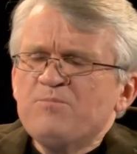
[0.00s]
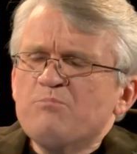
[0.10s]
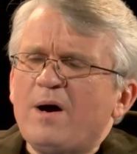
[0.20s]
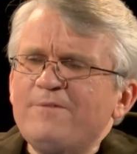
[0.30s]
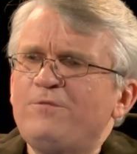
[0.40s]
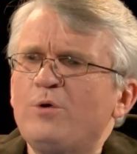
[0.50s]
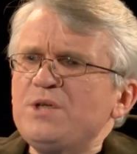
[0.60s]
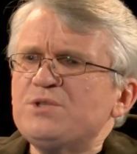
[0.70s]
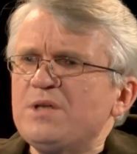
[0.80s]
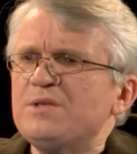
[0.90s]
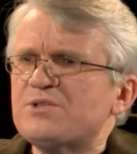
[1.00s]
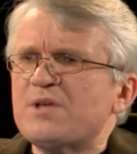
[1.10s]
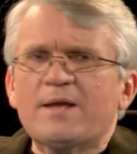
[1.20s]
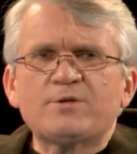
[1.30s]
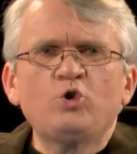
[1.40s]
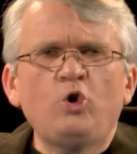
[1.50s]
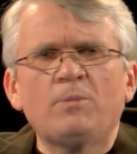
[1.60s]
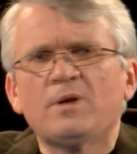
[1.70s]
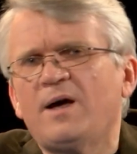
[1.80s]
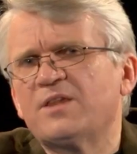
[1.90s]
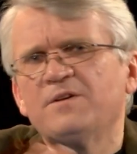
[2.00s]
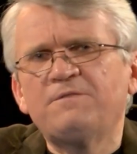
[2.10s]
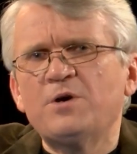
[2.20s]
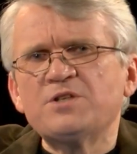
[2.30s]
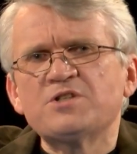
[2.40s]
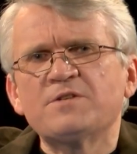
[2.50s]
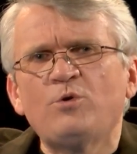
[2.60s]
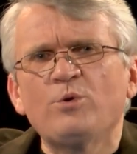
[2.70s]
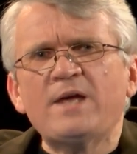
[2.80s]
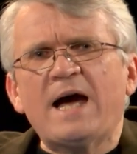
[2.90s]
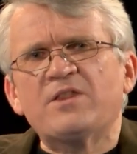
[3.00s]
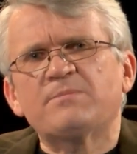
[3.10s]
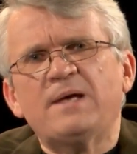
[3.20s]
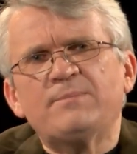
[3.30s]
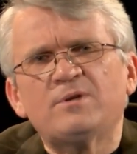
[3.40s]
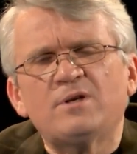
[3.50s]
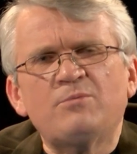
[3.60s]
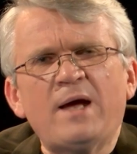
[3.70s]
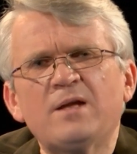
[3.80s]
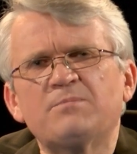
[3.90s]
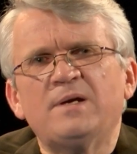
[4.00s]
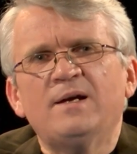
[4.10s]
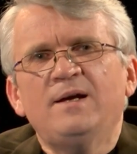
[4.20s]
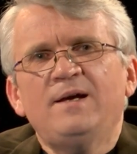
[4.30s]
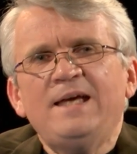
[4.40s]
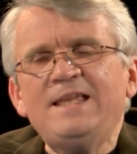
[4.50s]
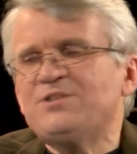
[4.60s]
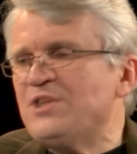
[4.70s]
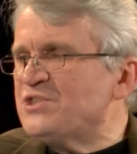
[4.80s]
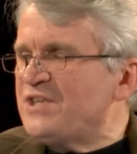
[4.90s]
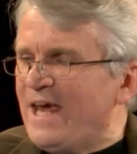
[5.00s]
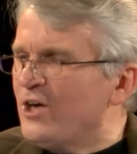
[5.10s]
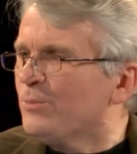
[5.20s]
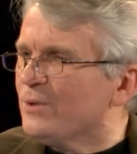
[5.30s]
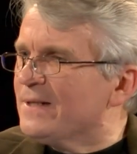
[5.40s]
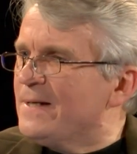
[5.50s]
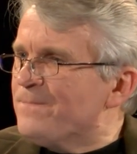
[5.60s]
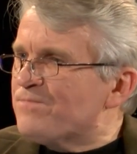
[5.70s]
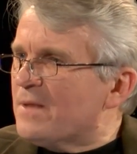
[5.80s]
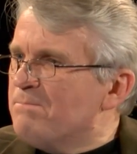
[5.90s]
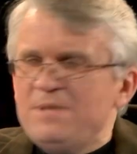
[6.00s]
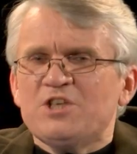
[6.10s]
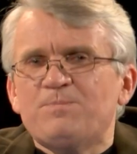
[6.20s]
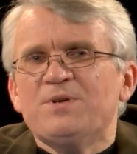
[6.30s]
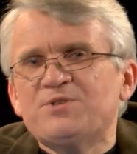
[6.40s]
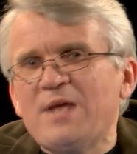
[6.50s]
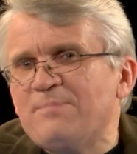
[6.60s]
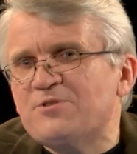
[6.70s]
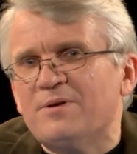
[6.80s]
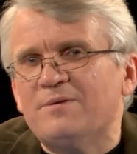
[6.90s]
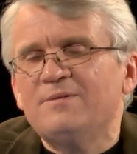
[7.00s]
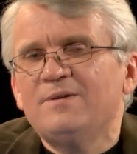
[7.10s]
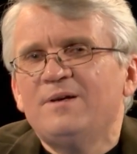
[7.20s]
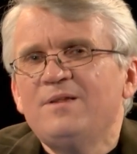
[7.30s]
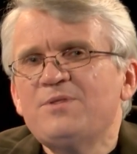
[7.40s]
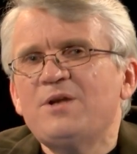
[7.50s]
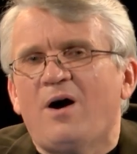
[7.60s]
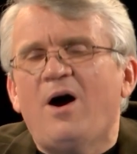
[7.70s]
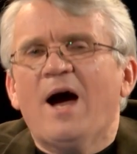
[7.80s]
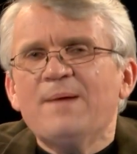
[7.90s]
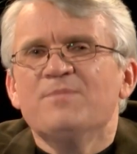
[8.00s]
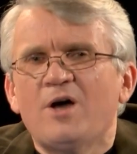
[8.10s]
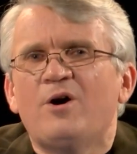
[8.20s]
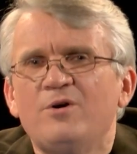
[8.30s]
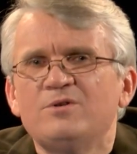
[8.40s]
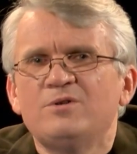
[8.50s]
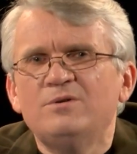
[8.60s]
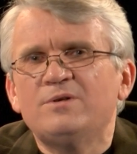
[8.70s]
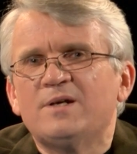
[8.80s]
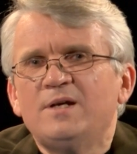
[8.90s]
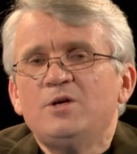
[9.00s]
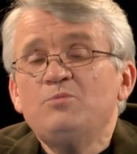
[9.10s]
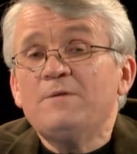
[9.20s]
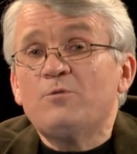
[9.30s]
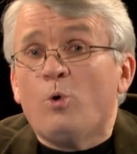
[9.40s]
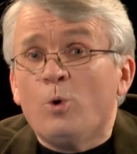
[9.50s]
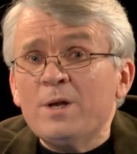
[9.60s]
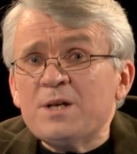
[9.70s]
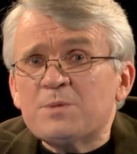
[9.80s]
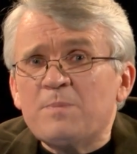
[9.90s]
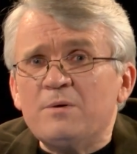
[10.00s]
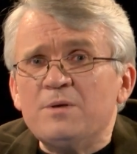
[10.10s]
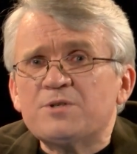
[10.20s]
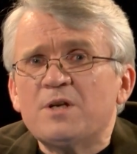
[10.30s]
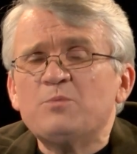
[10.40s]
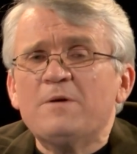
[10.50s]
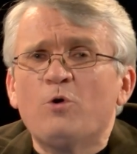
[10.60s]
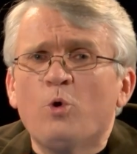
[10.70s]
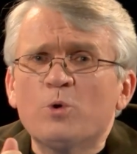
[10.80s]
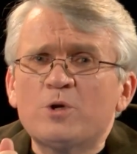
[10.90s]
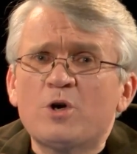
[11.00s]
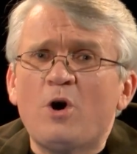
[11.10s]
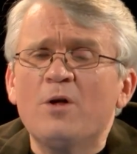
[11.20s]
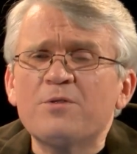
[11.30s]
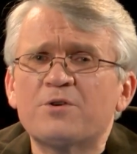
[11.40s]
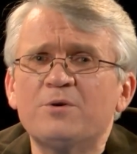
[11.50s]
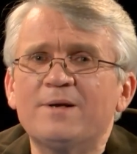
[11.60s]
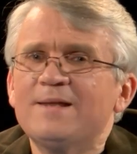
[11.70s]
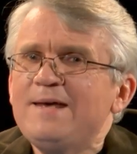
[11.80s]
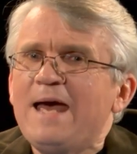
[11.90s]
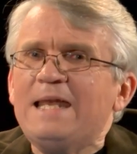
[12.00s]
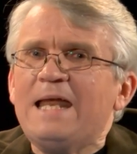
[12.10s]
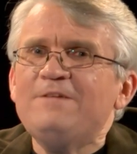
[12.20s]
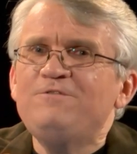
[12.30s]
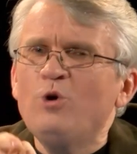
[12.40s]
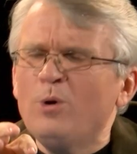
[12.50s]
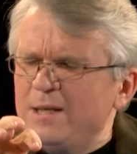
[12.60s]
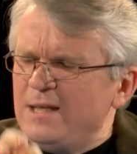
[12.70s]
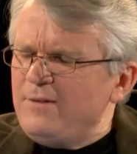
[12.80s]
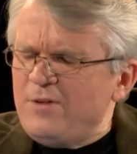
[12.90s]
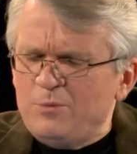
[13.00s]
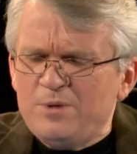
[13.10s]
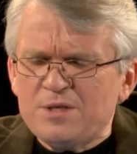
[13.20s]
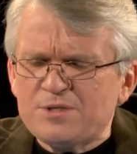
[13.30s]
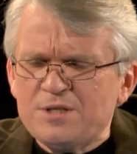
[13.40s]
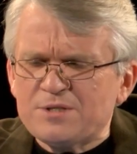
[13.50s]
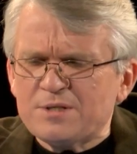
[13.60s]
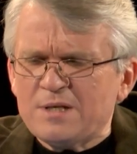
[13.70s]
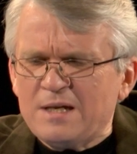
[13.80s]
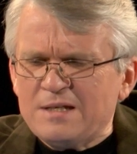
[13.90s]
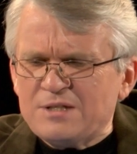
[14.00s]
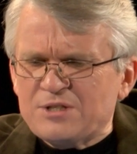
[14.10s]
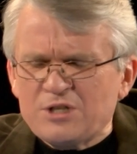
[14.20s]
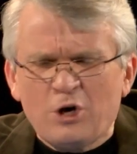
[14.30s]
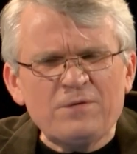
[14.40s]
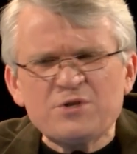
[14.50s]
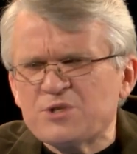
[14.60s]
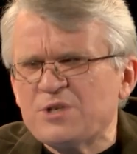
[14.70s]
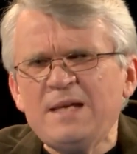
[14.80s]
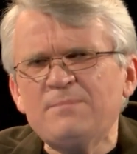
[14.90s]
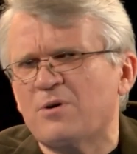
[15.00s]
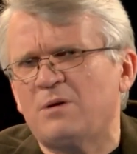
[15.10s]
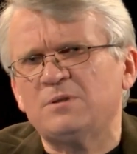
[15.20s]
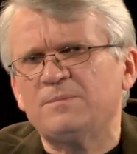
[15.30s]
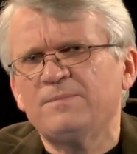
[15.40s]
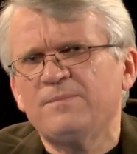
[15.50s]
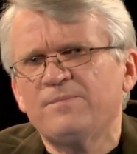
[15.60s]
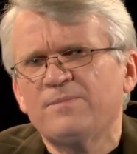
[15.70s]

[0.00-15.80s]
My voice didn't sound normal like the voices of all the other people around me. It's this terrible misperception that I'm no good. We've all experienced it. We've all gone through it. And if you're living with this self-esteem problem,